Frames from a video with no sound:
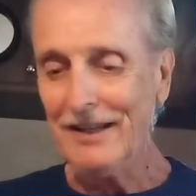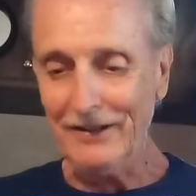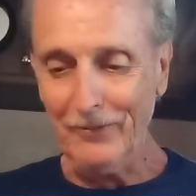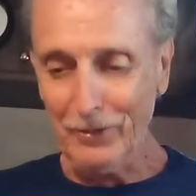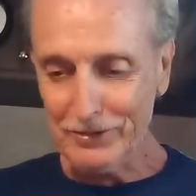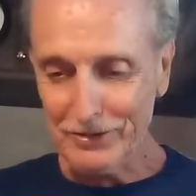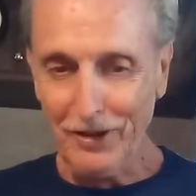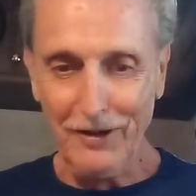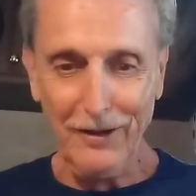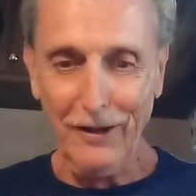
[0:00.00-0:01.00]
And we'll
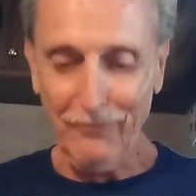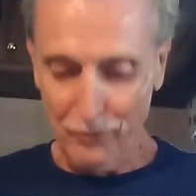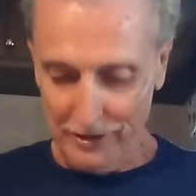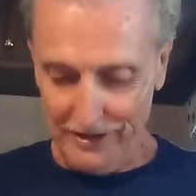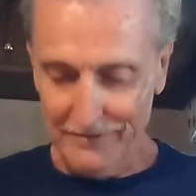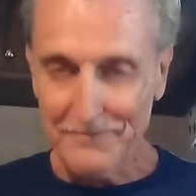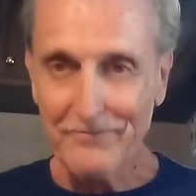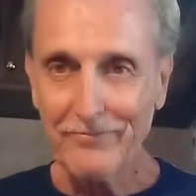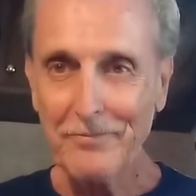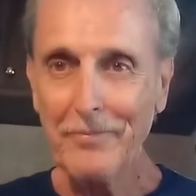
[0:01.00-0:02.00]
start off with
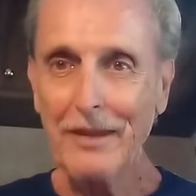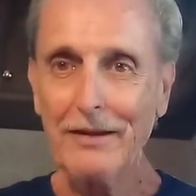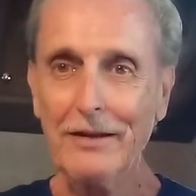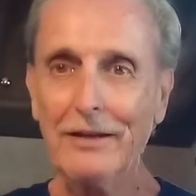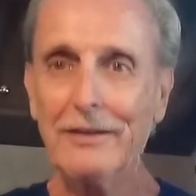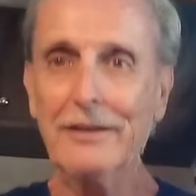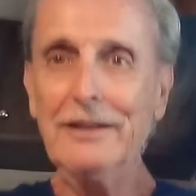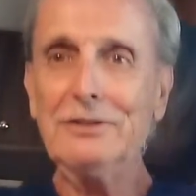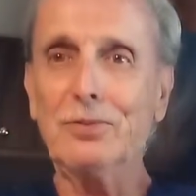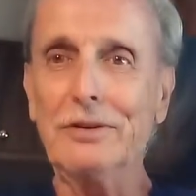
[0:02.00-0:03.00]

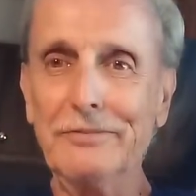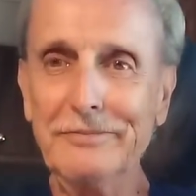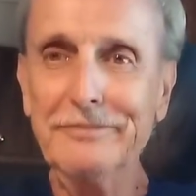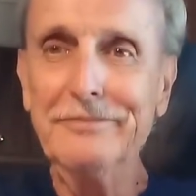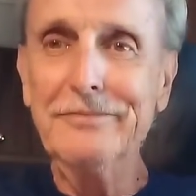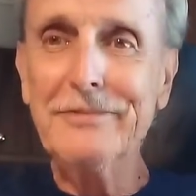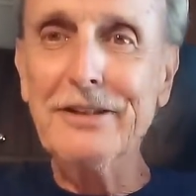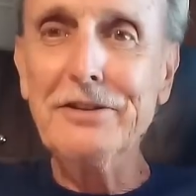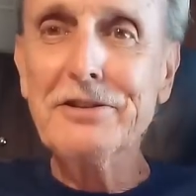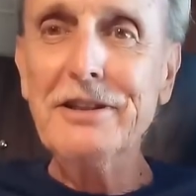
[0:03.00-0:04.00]
this one.
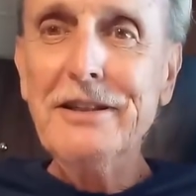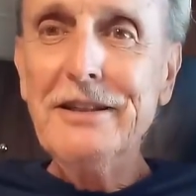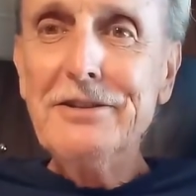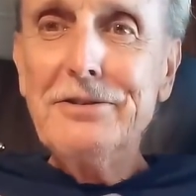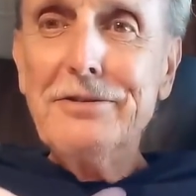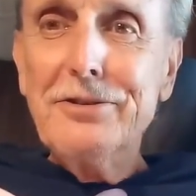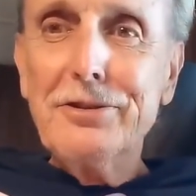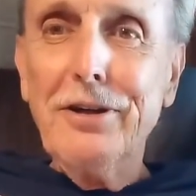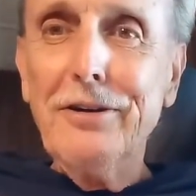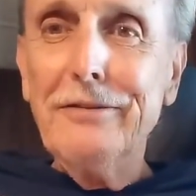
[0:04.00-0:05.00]
Can you see this
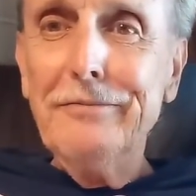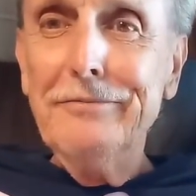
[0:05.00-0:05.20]
shirt?